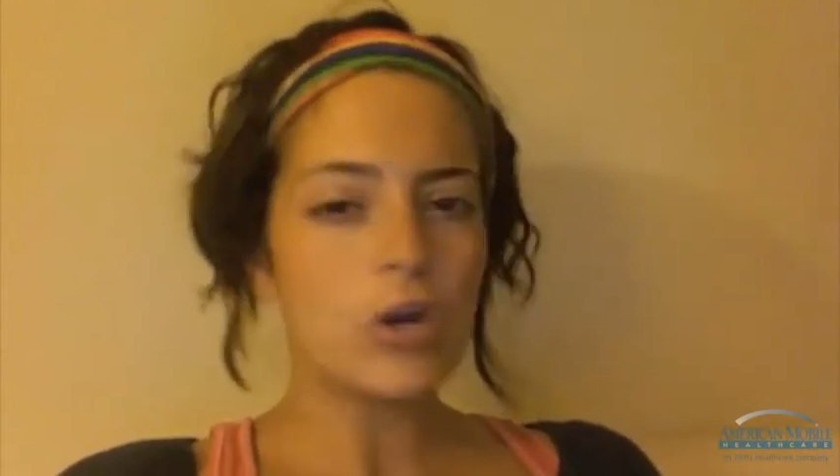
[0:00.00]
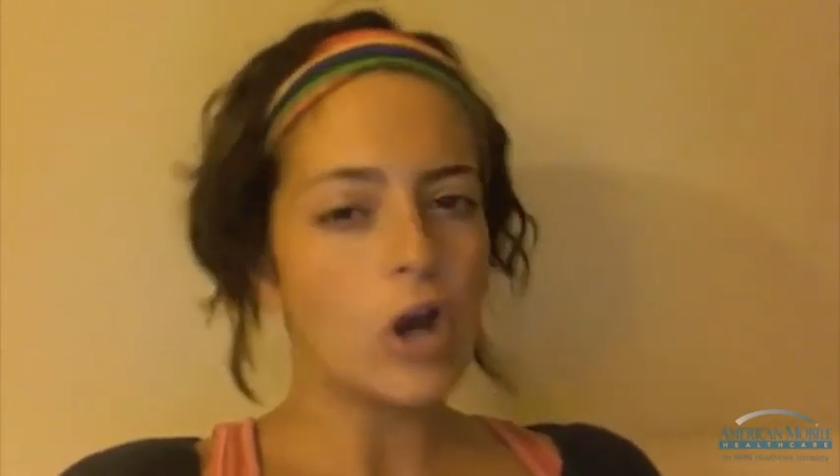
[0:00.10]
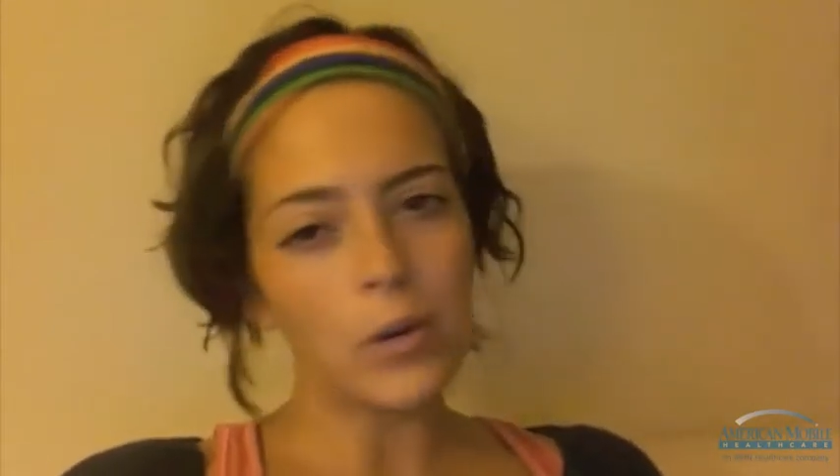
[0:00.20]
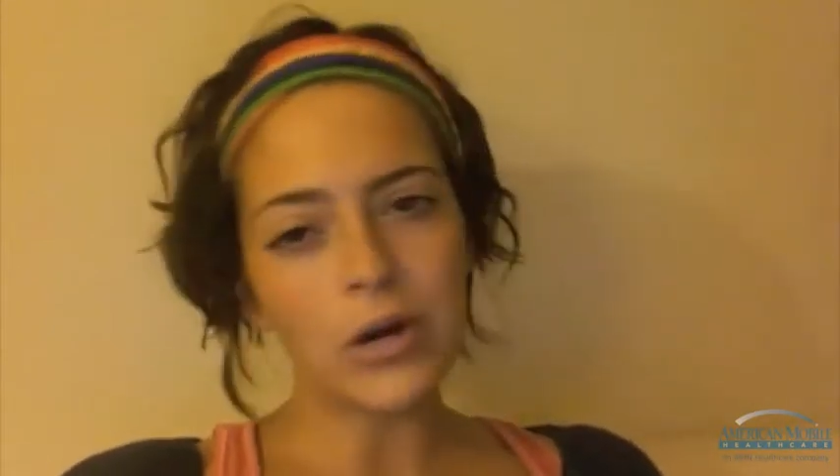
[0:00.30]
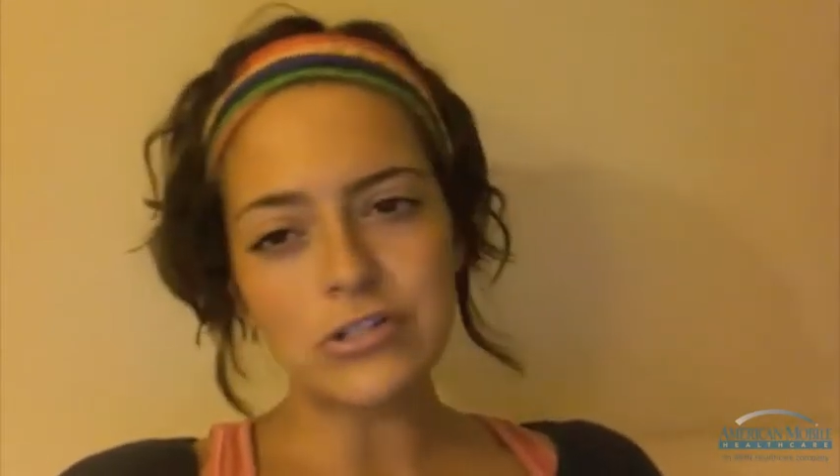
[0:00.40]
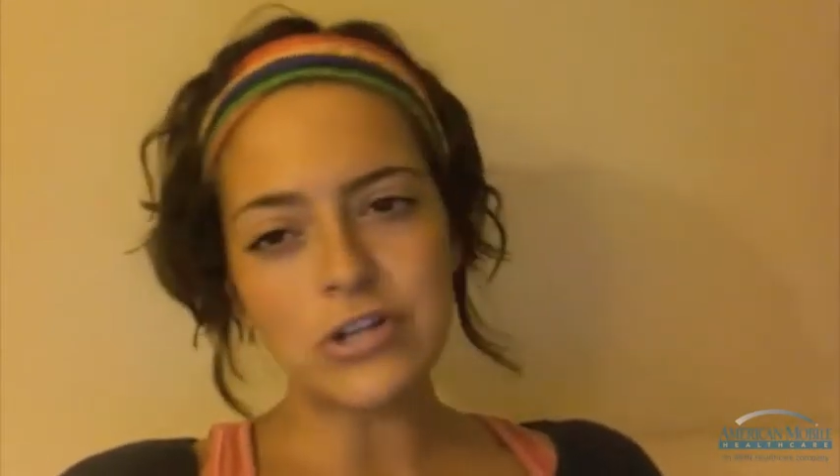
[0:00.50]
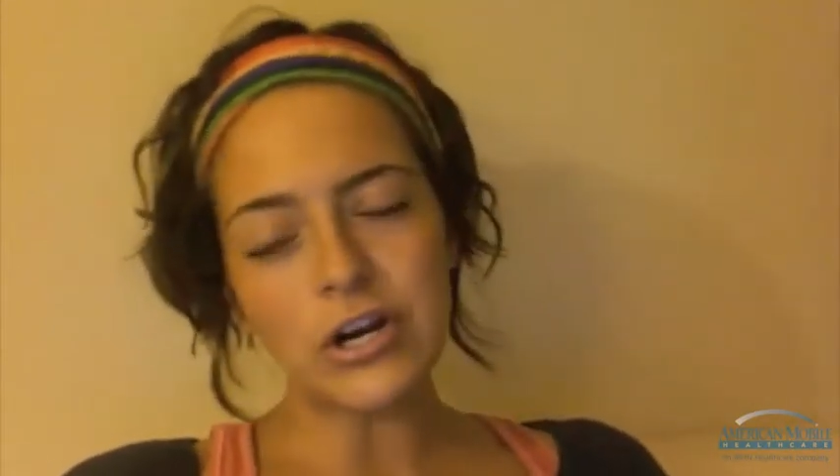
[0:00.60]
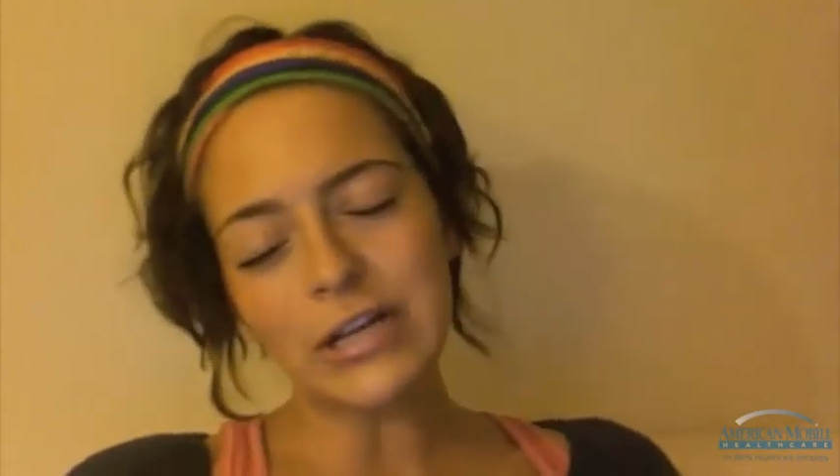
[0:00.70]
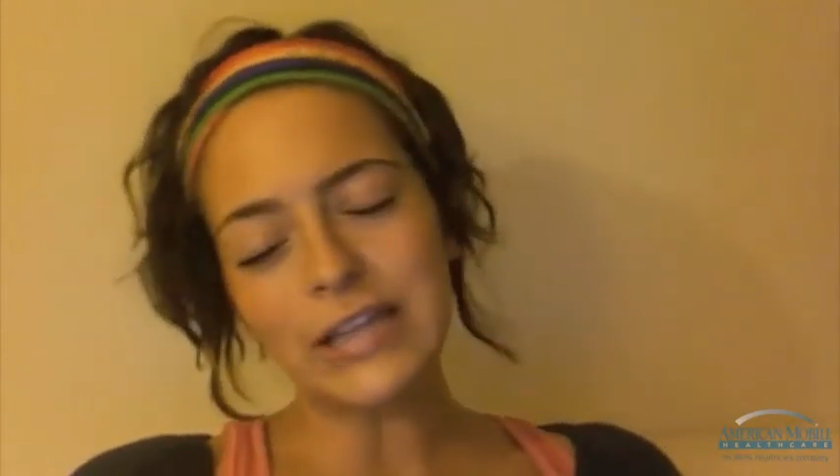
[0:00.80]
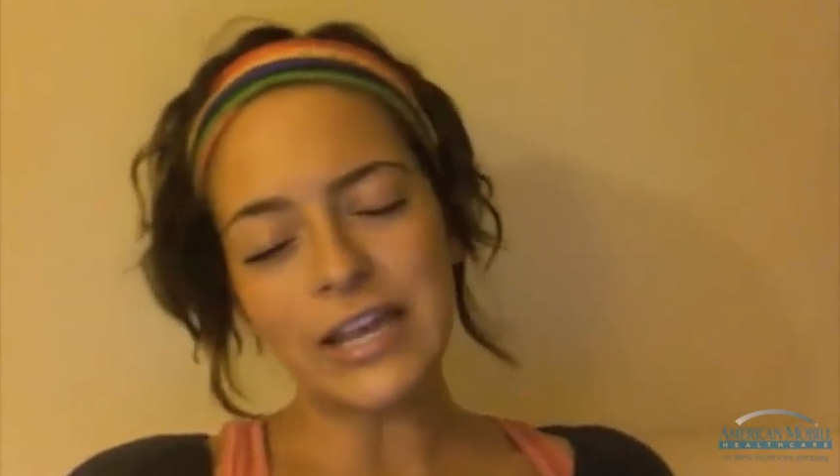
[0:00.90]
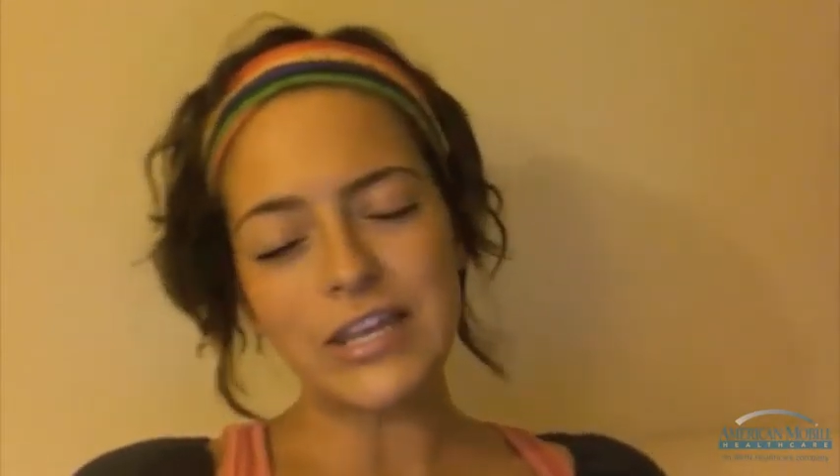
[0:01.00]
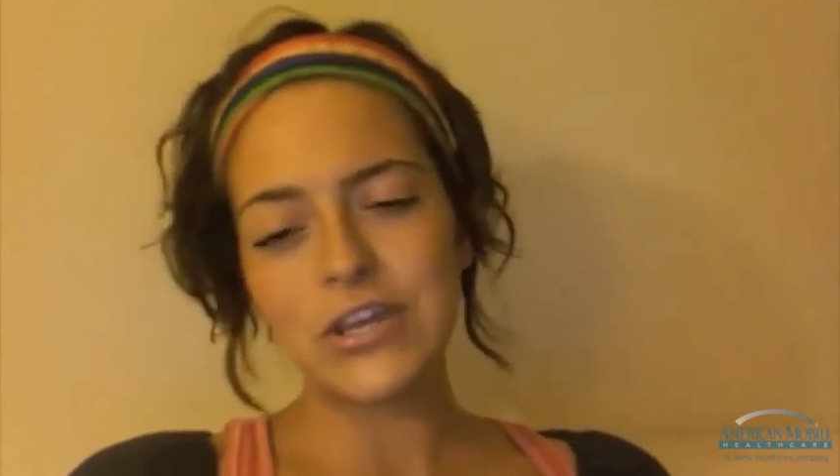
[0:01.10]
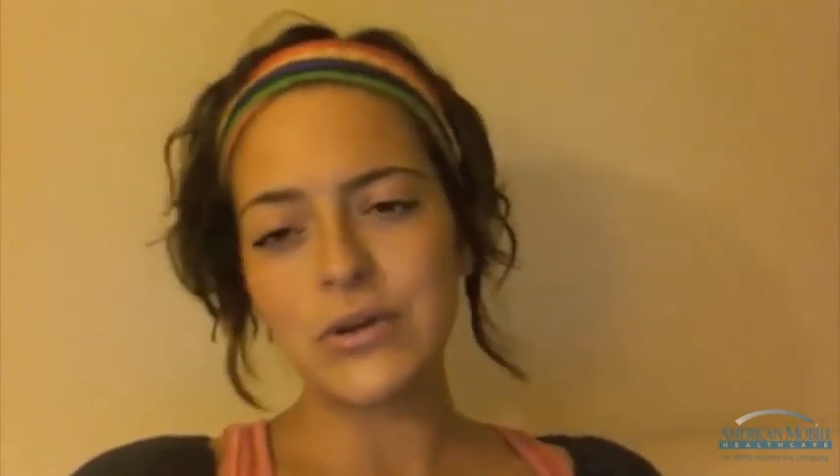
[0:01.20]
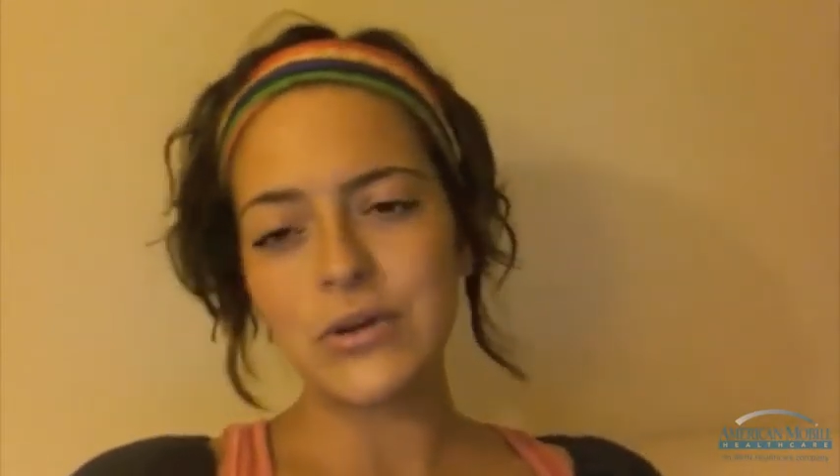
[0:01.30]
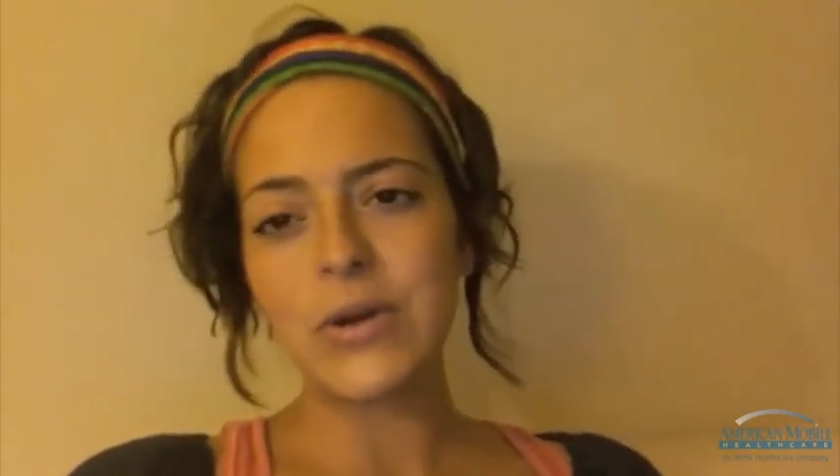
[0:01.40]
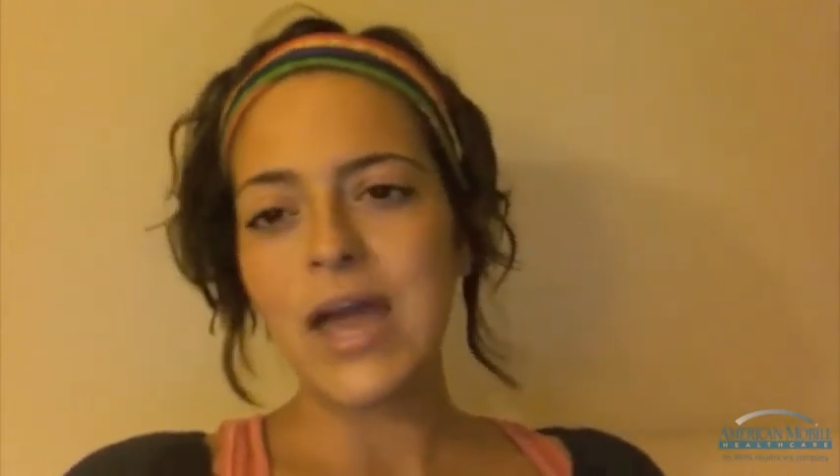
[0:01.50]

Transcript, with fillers: coworkers aren't gonna like you,